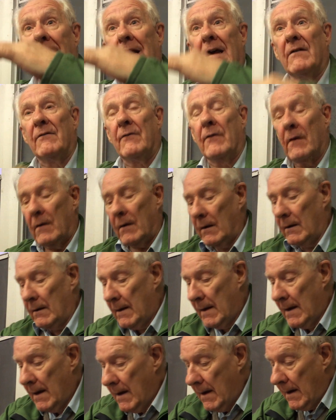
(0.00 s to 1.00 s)
level,
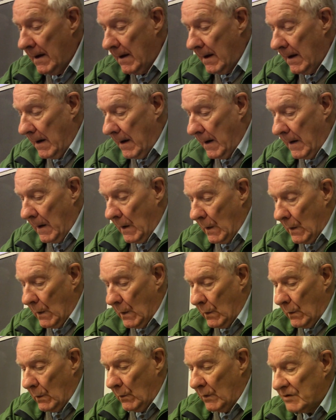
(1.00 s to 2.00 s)

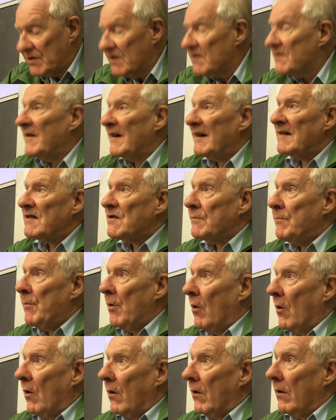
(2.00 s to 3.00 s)
which is very
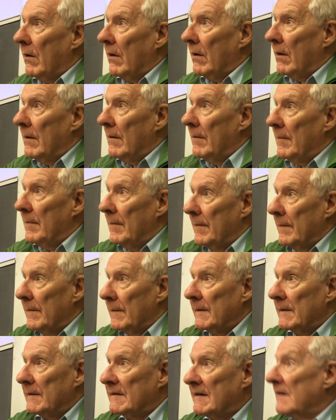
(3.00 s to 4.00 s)
small,
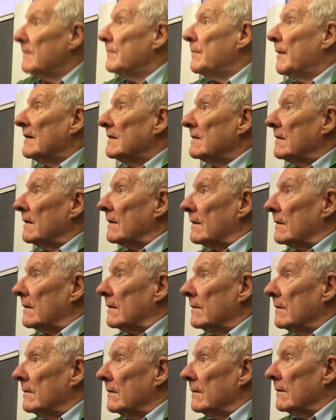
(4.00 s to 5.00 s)
10%
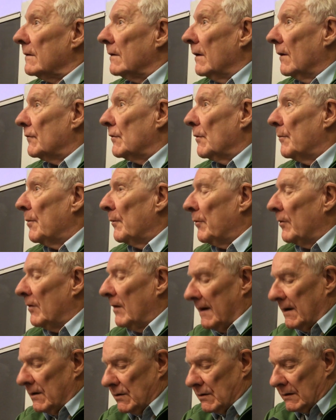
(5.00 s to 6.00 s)
of the
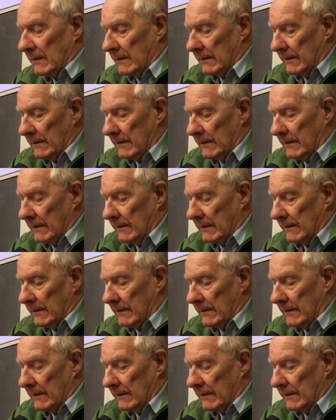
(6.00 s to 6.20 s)
population.